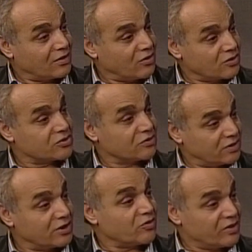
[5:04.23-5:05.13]
also
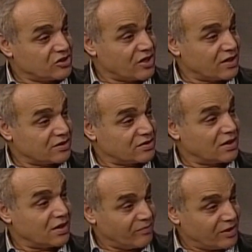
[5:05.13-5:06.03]
need to be changed,
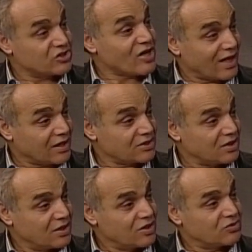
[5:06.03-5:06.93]
I mean challenged.
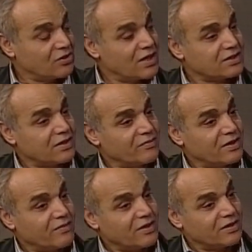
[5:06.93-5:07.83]
Tell us a little bit
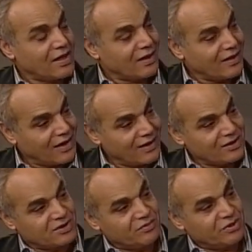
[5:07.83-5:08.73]
about the
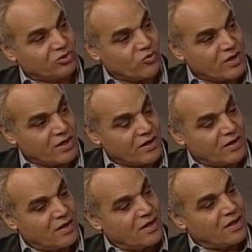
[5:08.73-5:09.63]
analogy between,
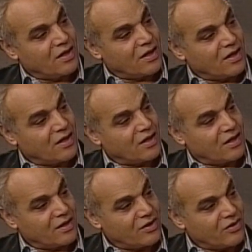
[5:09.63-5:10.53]

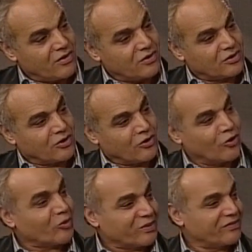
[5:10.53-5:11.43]
uh, you know,
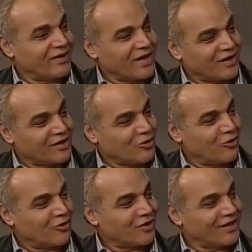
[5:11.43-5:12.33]
corporate fanatic
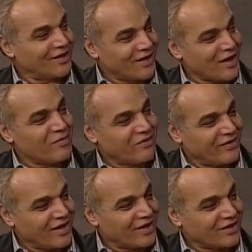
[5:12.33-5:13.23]
or uh, economic
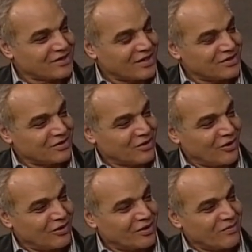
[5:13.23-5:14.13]
fanatics, as he
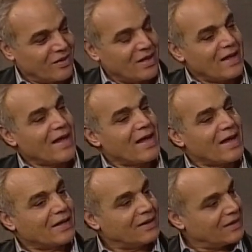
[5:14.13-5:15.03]
called them,
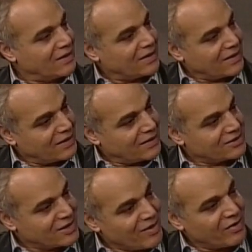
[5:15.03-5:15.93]
and uh,
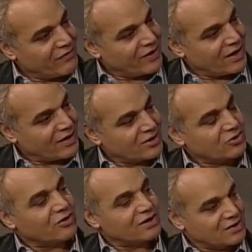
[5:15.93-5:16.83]
Islamic fanatics
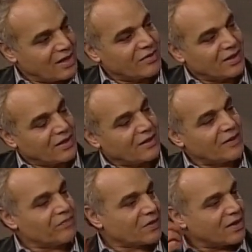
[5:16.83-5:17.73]
or Islamic uh,
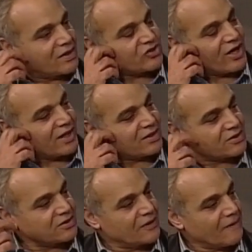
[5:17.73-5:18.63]
jihadists?